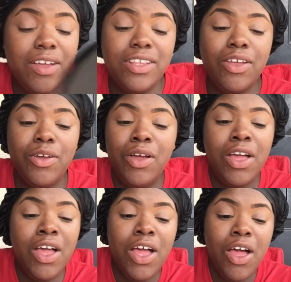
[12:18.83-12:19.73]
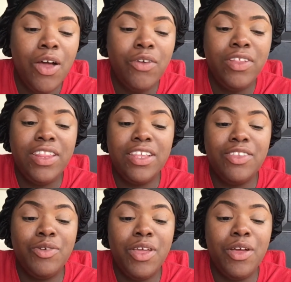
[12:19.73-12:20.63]
So hopefully this
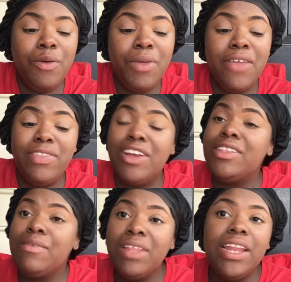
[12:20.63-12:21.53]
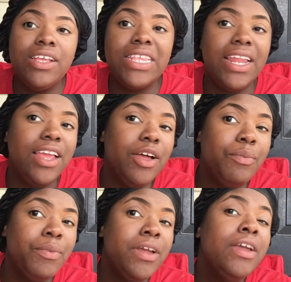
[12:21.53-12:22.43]
will help. If there's something else that'll help
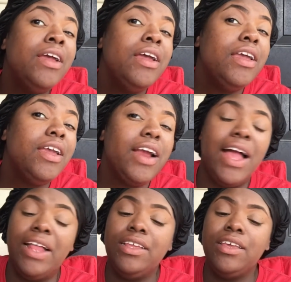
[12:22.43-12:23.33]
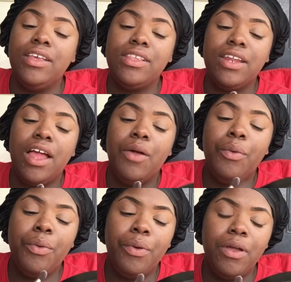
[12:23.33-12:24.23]
your eyelids not
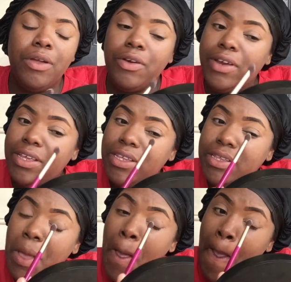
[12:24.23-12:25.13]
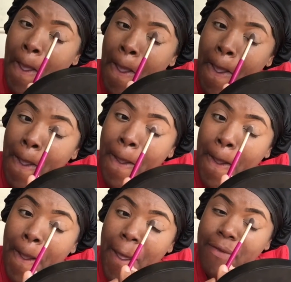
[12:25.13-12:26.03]
crease,
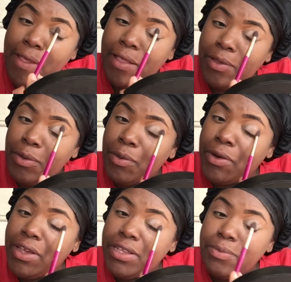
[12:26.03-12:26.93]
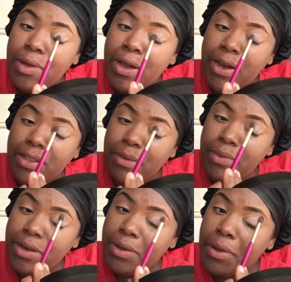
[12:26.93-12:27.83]
I have that little crease mark, let me know.